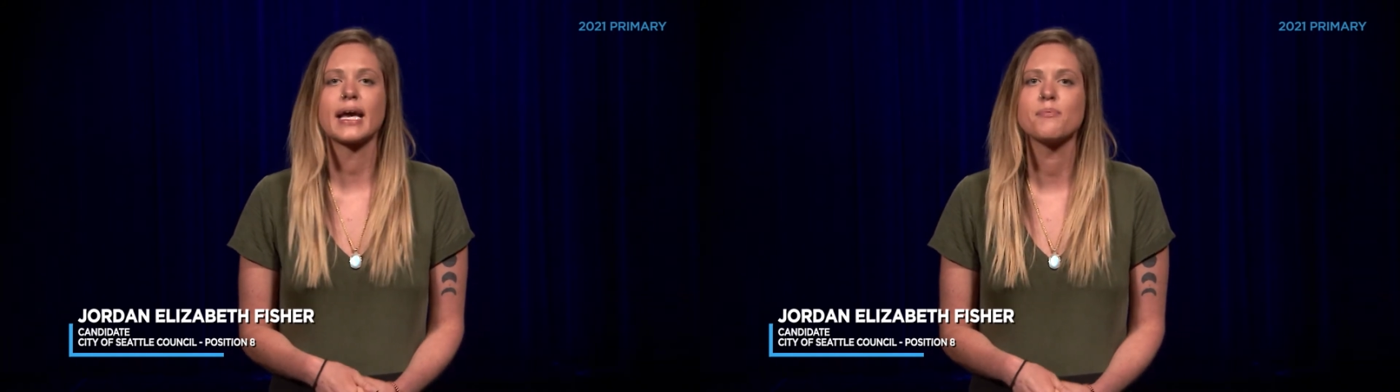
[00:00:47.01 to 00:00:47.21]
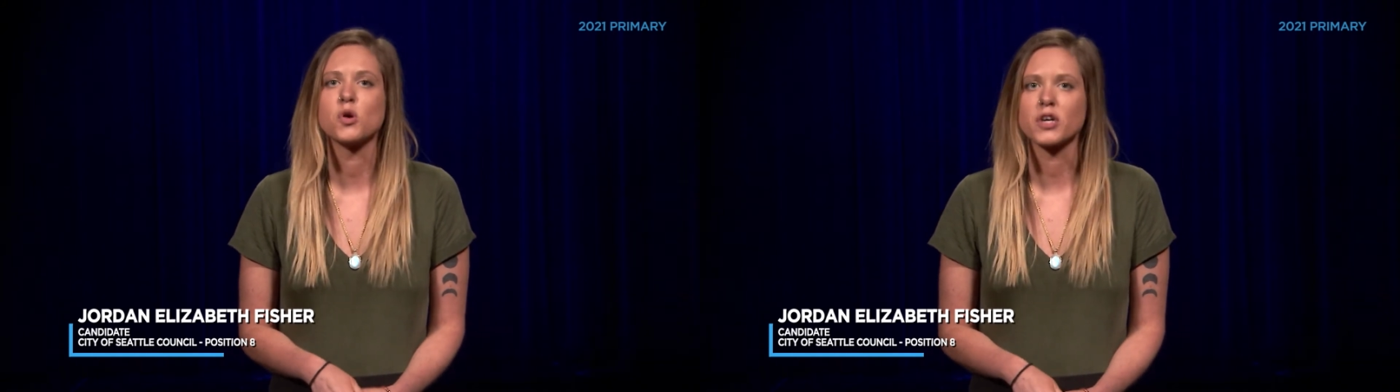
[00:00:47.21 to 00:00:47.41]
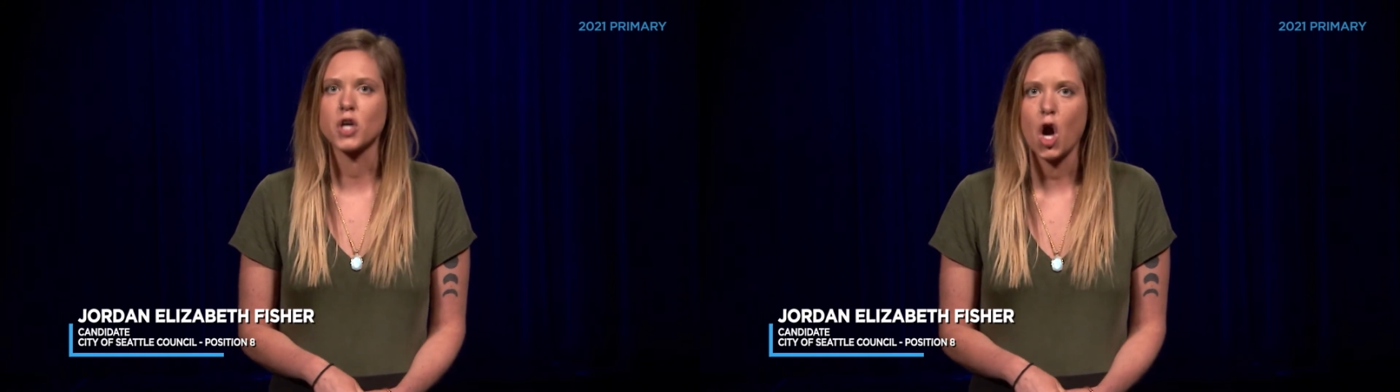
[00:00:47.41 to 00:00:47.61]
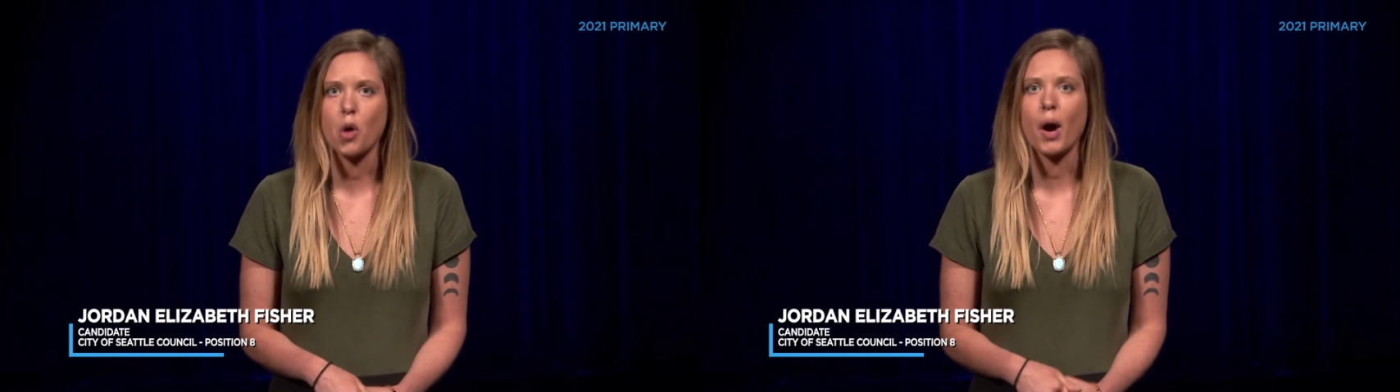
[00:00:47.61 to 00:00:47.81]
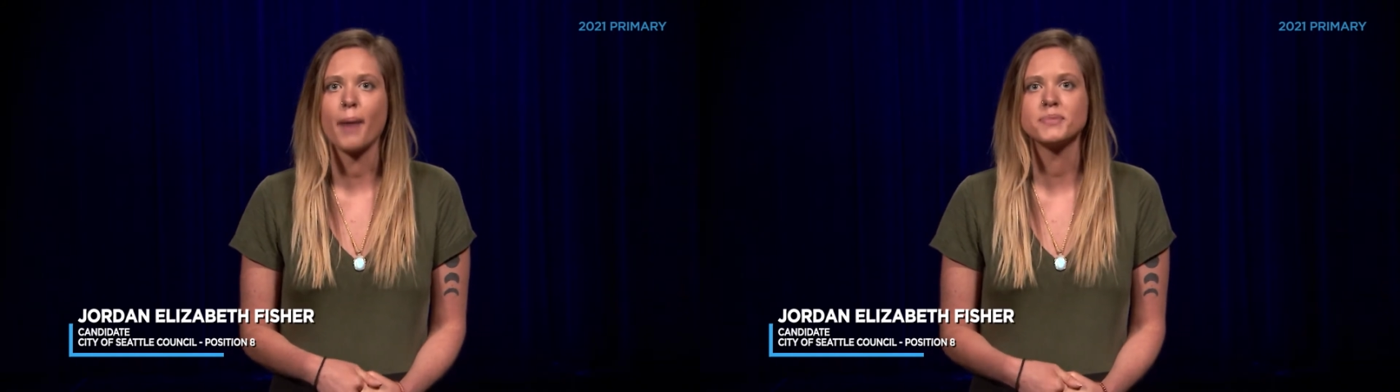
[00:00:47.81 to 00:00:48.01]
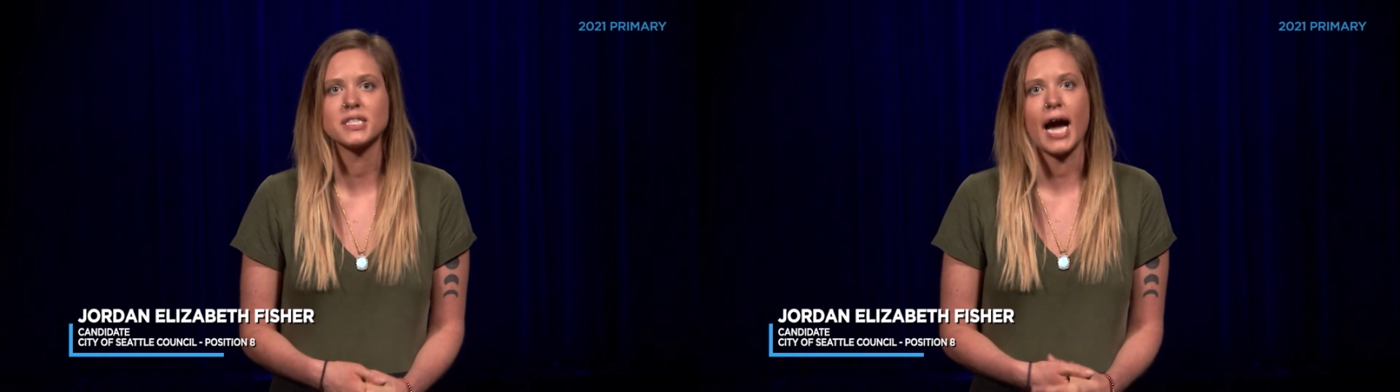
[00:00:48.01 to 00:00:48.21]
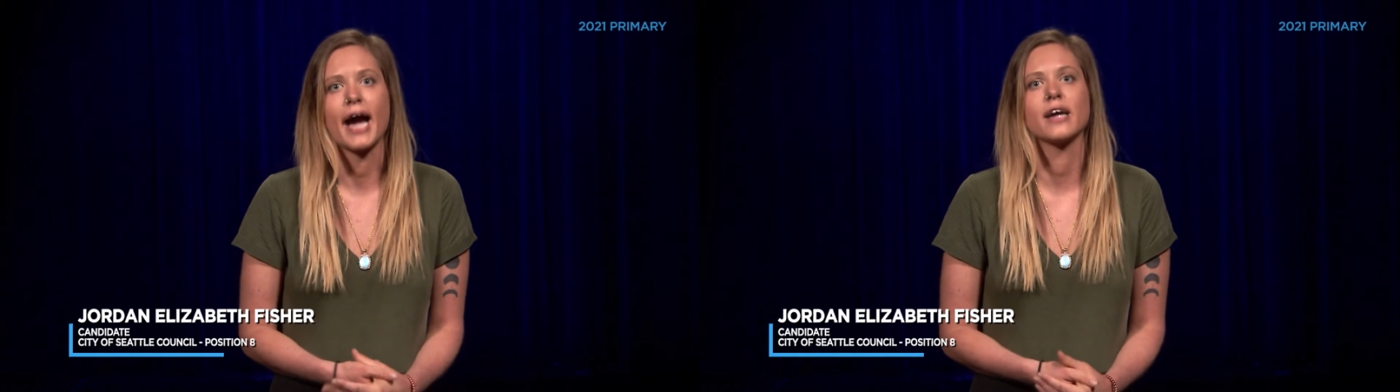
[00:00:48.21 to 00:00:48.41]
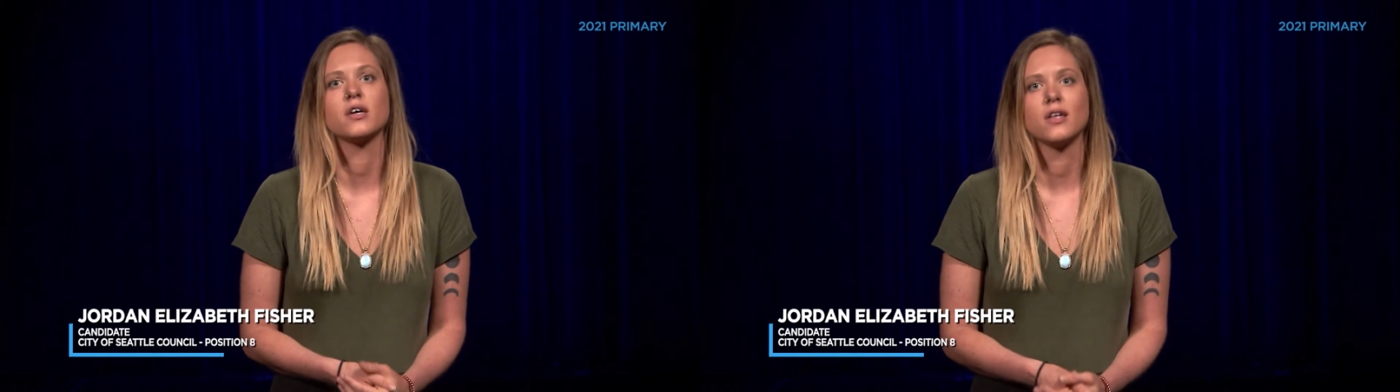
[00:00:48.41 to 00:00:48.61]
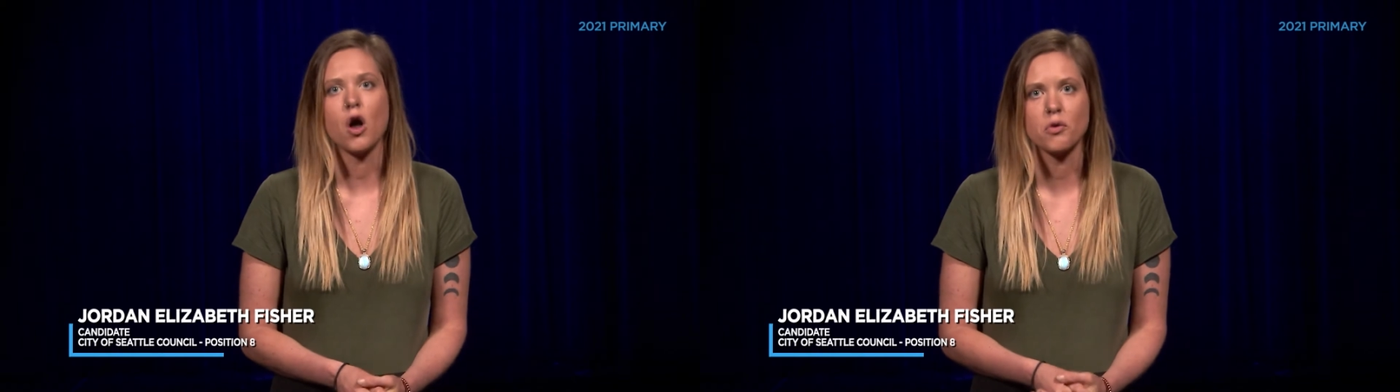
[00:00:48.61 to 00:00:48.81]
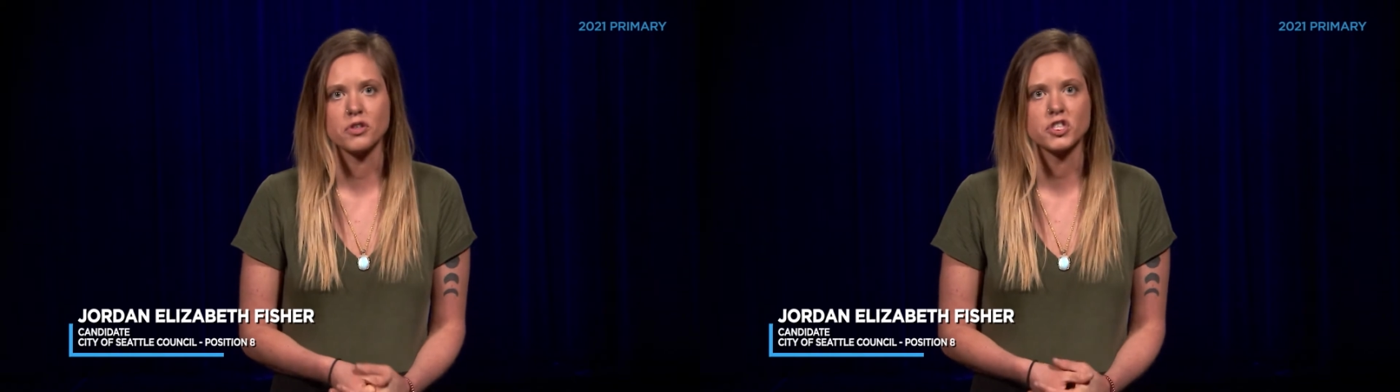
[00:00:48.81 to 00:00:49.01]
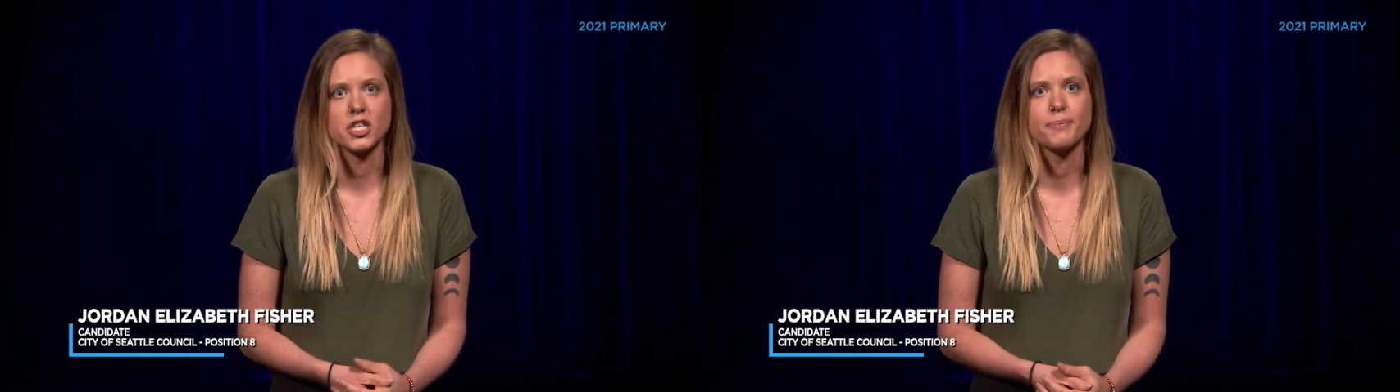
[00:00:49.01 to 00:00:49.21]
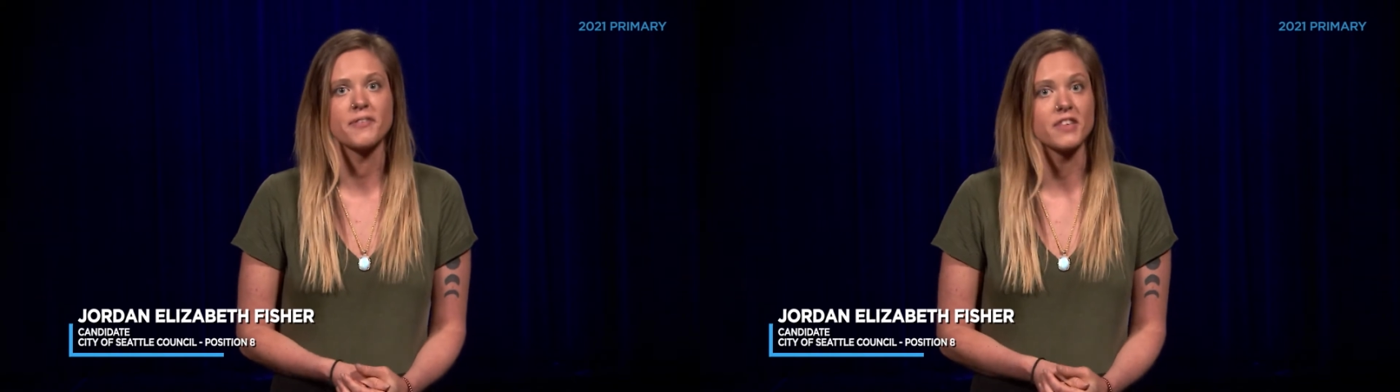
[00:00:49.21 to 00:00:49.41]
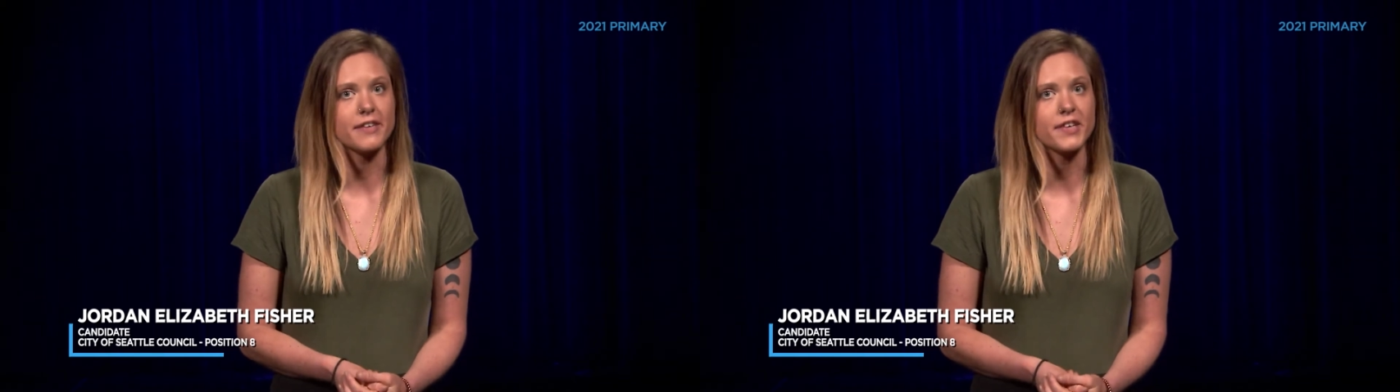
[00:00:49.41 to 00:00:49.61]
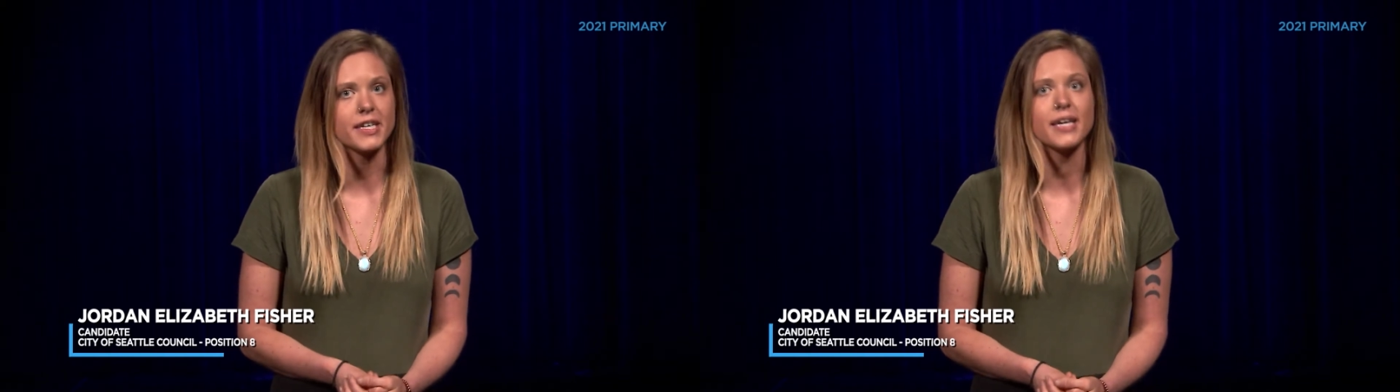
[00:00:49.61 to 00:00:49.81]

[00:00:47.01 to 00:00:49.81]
a more co op style ownership of living